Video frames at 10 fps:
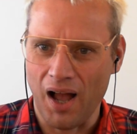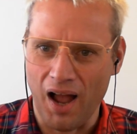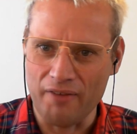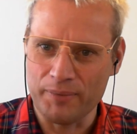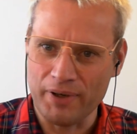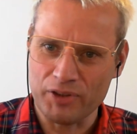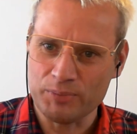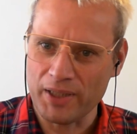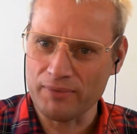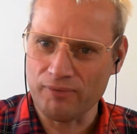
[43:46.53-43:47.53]
I've been able to
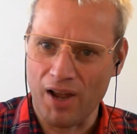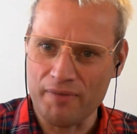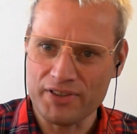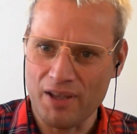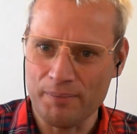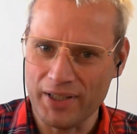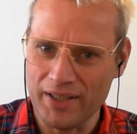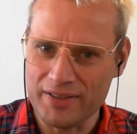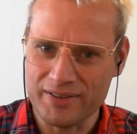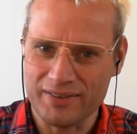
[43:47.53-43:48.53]
spend 5 or 10
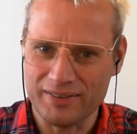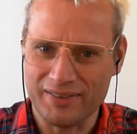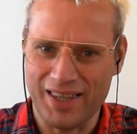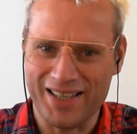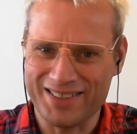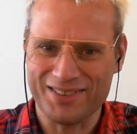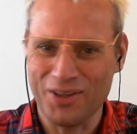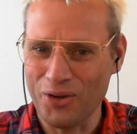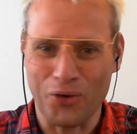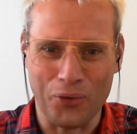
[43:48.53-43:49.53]
minutes and
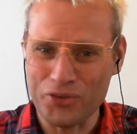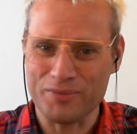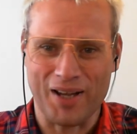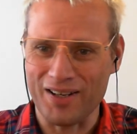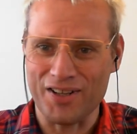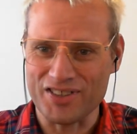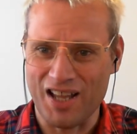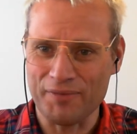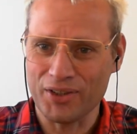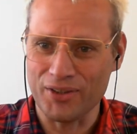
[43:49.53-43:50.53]
these awesome allies
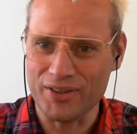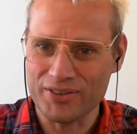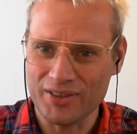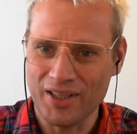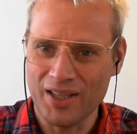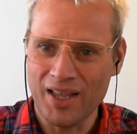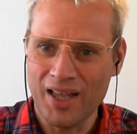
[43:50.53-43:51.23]
and advocates,